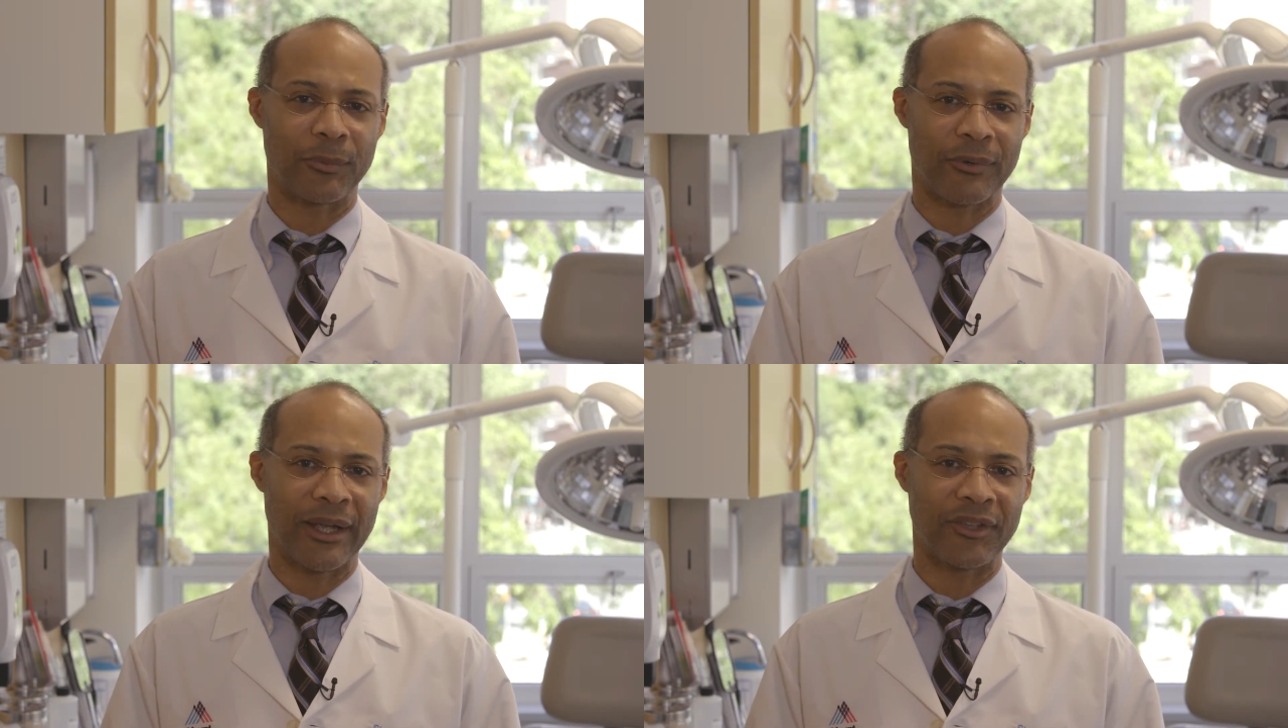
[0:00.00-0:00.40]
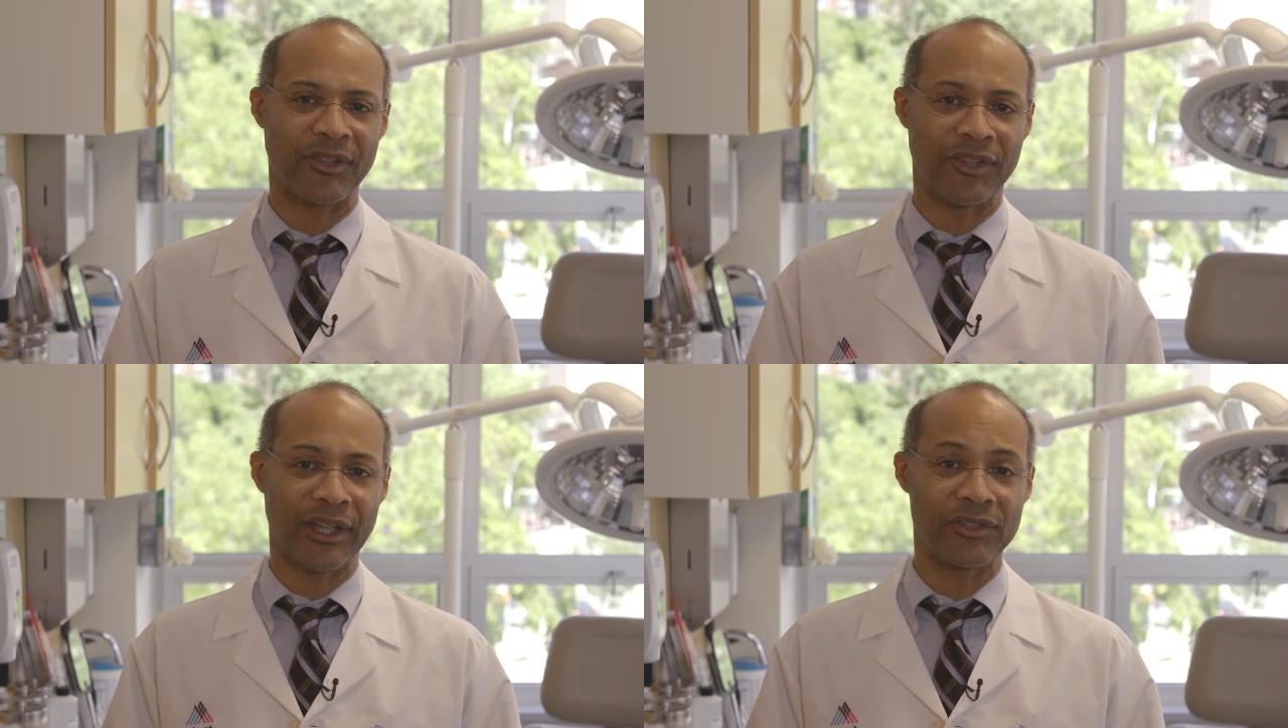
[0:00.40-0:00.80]
to
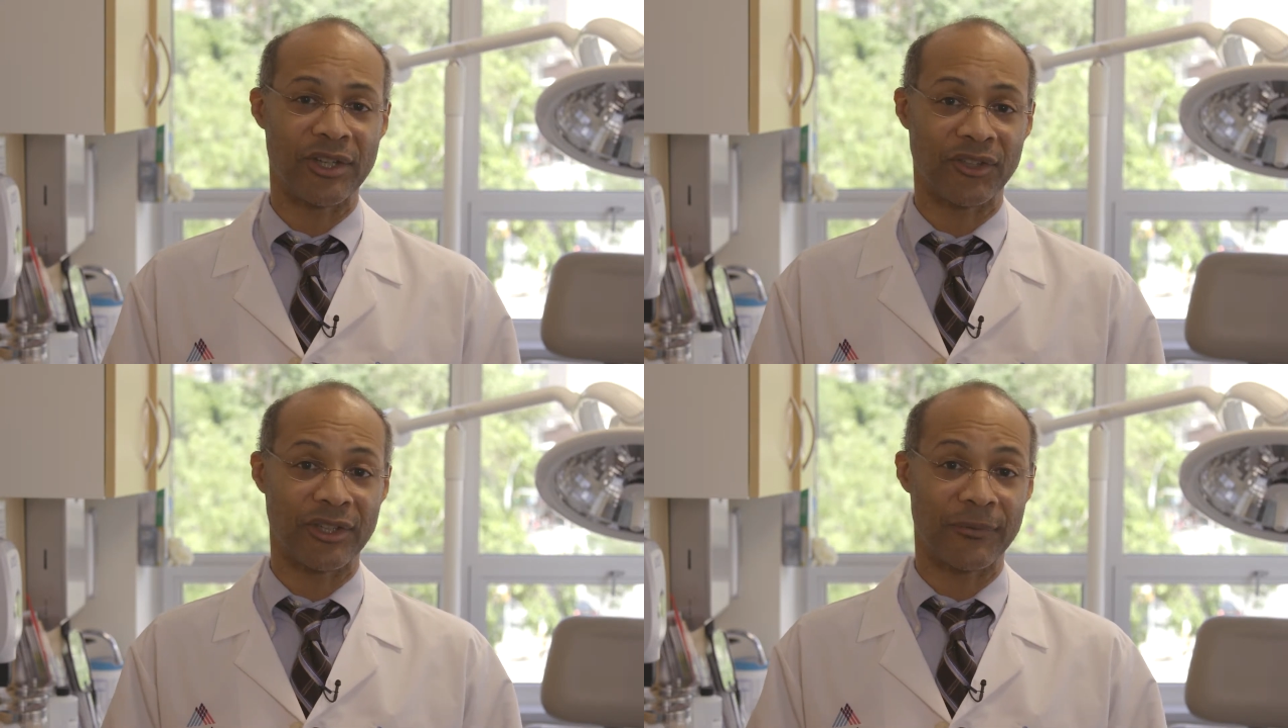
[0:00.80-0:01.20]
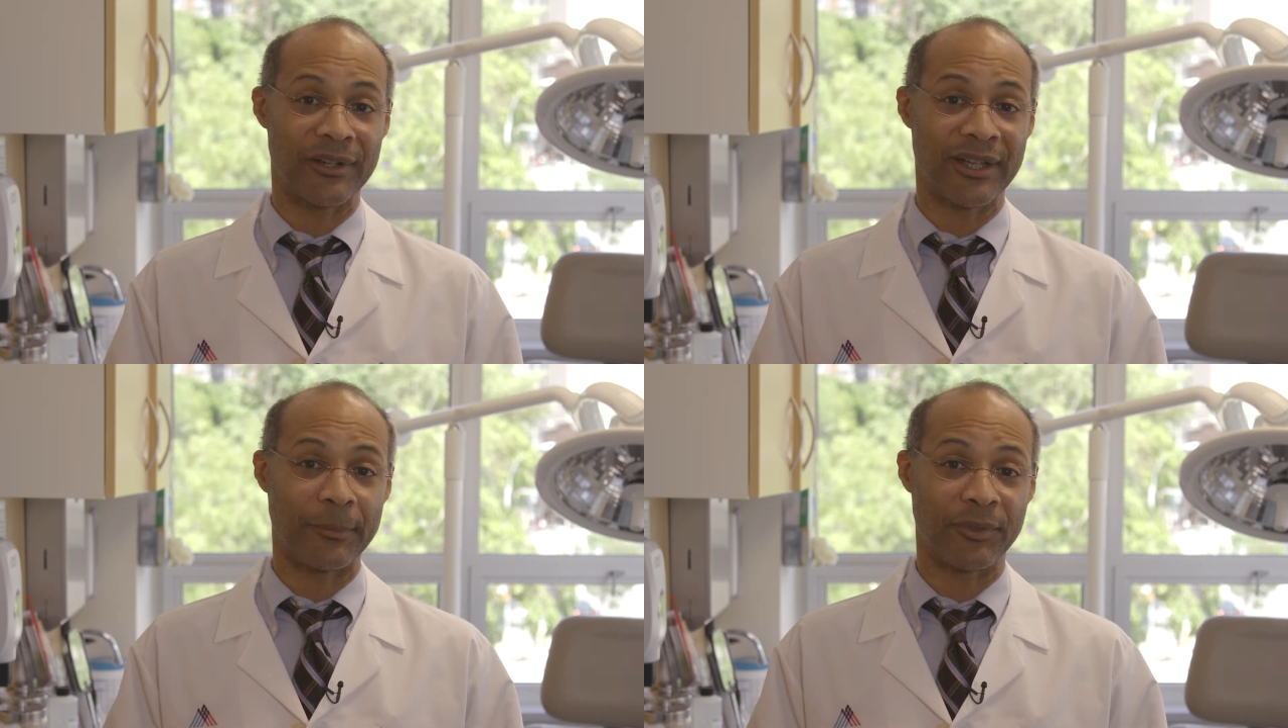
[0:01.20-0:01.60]
process and digest
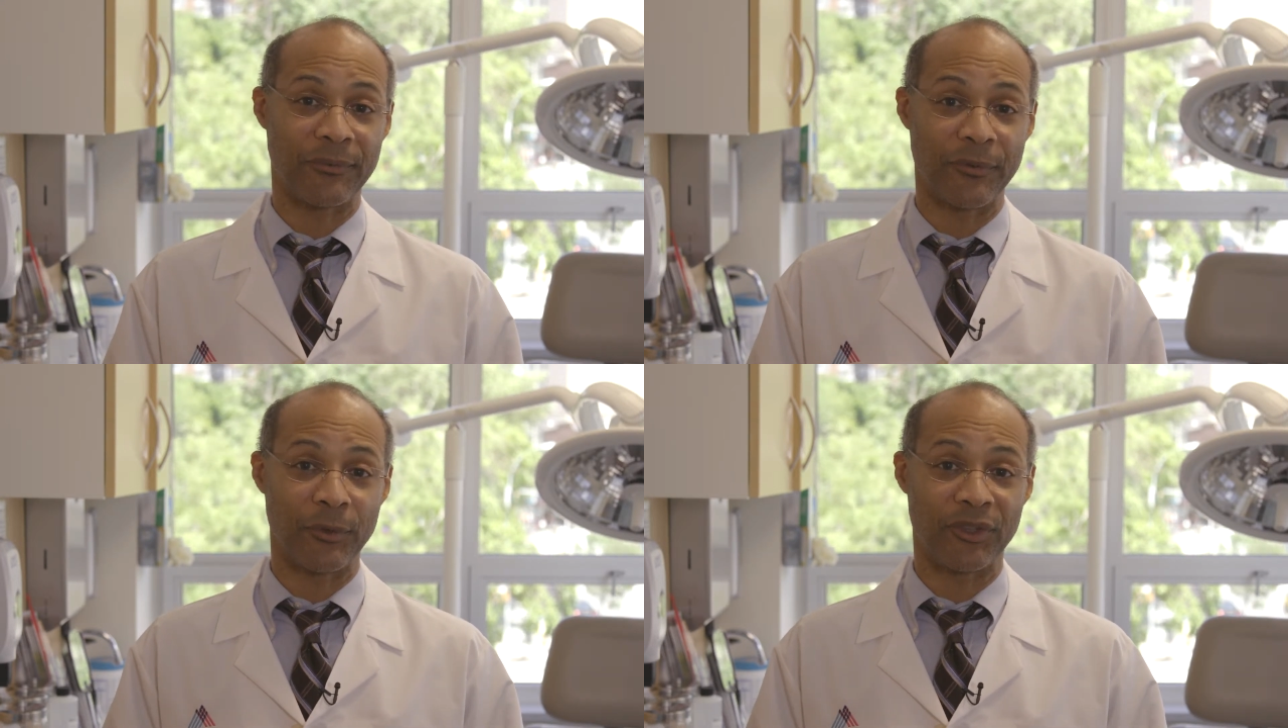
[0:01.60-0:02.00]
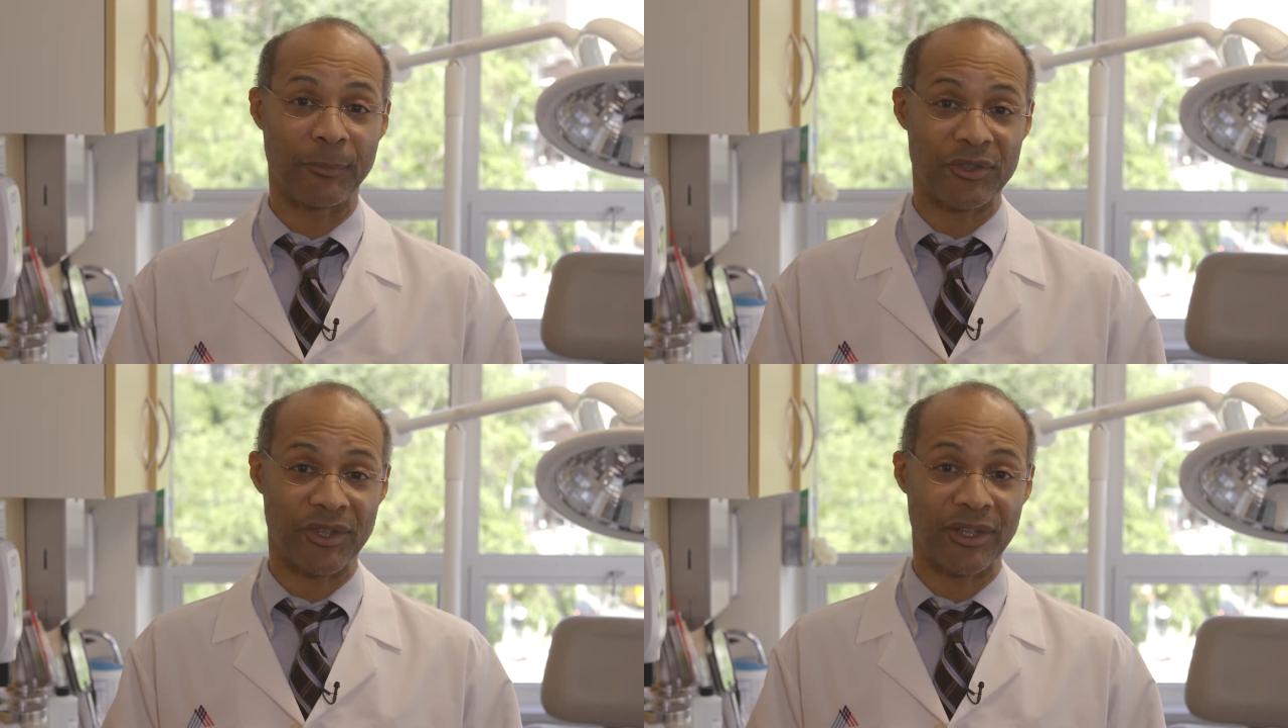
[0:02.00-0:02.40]
different types of foods,
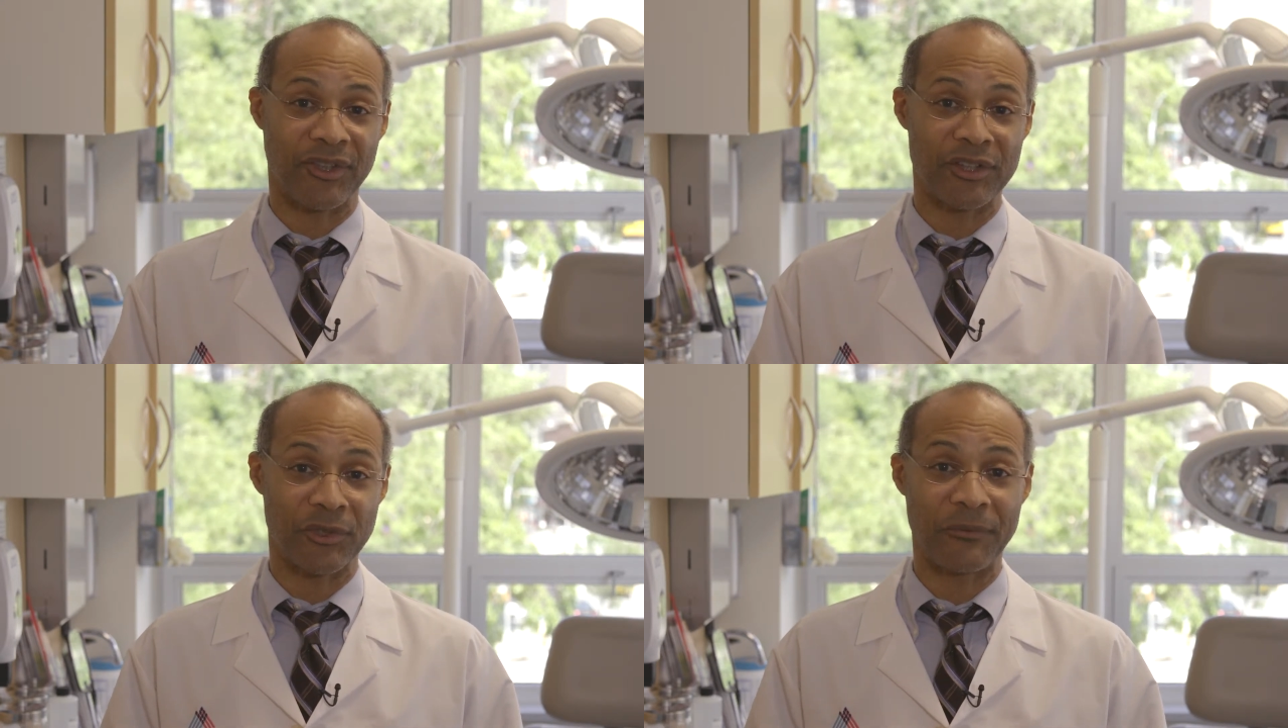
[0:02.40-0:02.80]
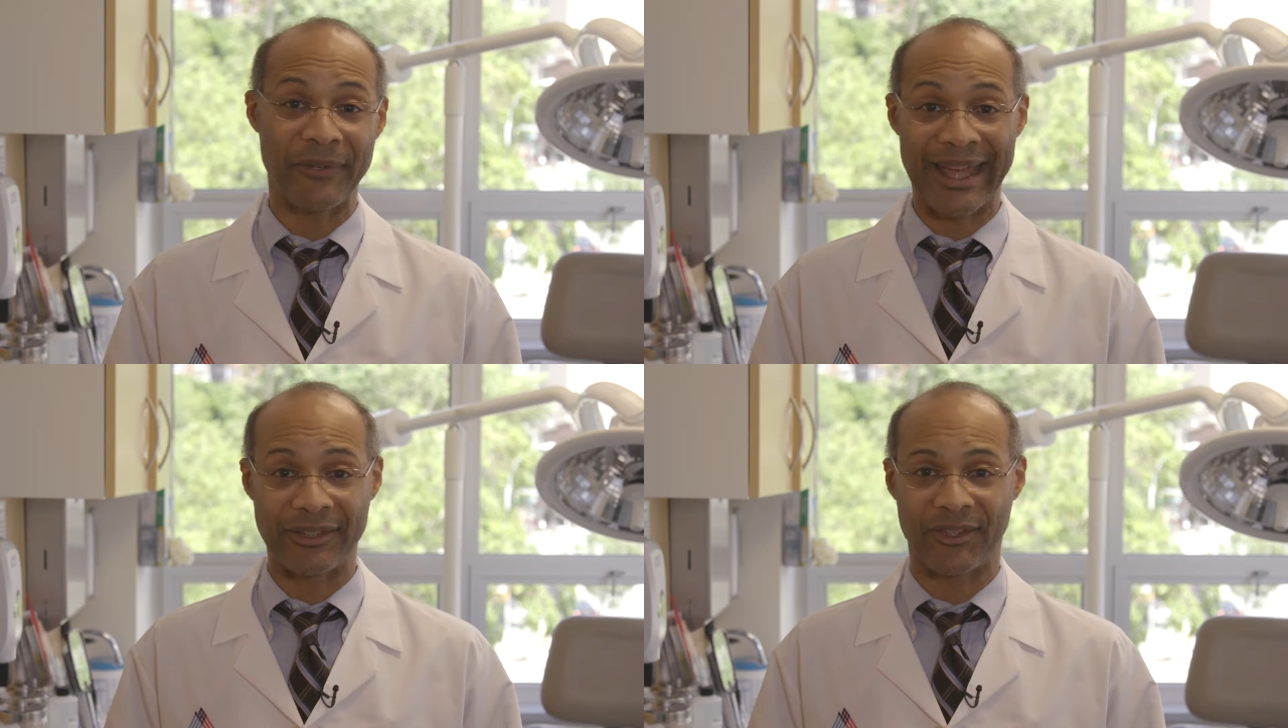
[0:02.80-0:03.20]
especially essential
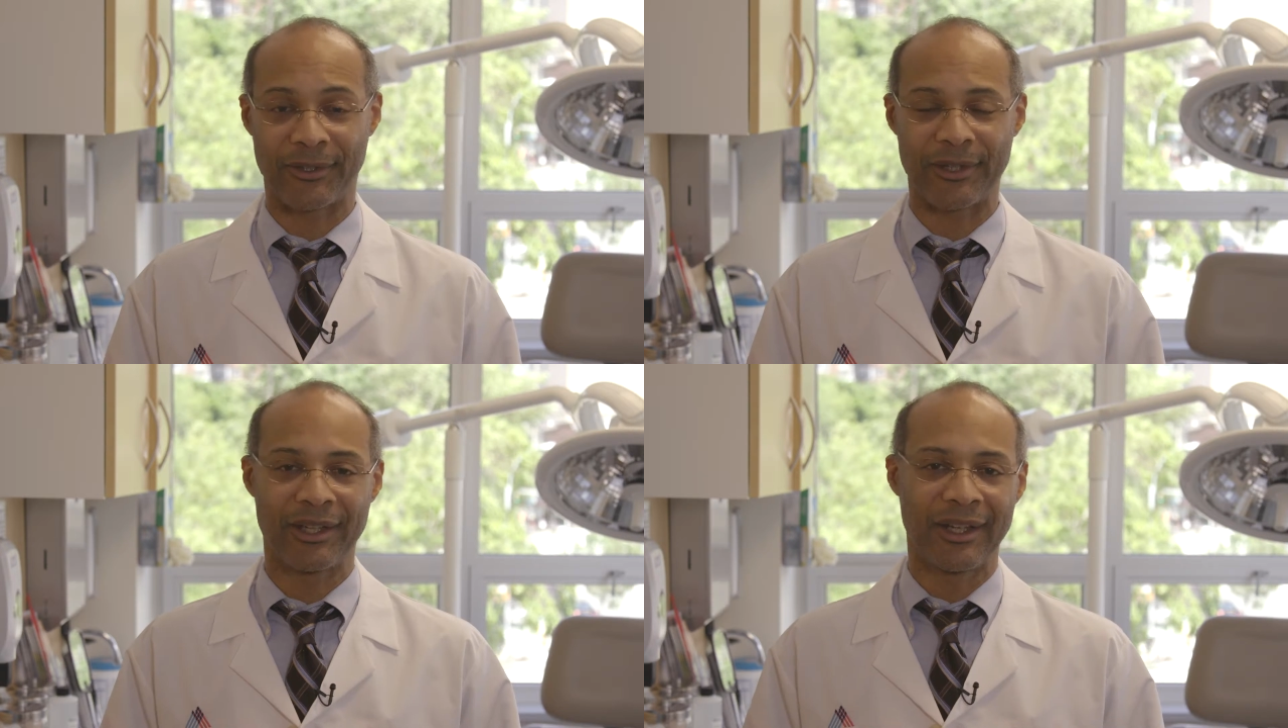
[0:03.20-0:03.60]
fats.